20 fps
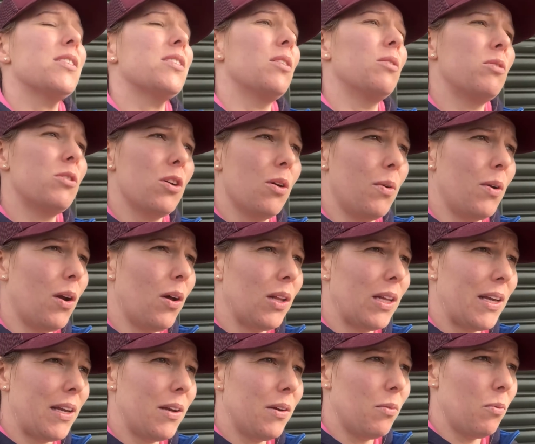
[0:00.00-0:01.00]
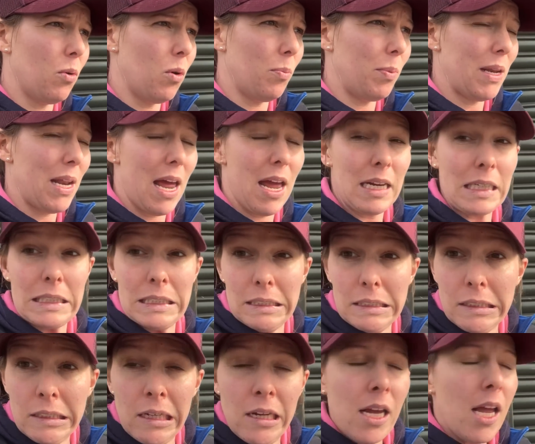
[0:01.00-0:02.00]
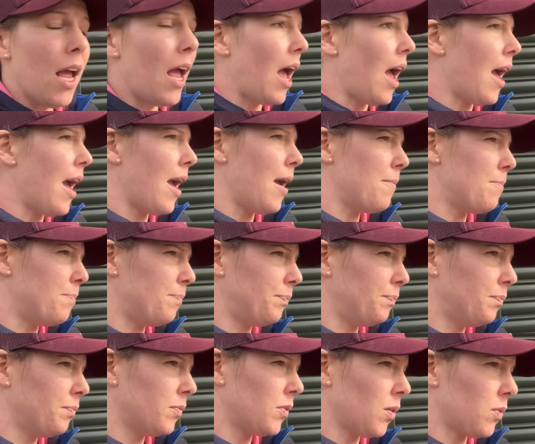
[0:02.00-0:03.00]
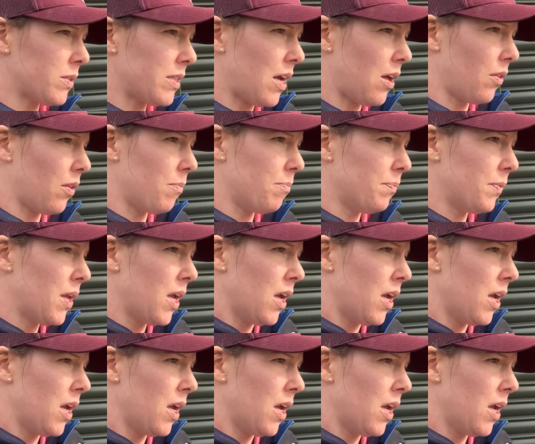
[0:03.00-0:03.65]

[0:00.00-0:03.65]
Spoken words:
so Joe and Ollie will be next. Don't tell them.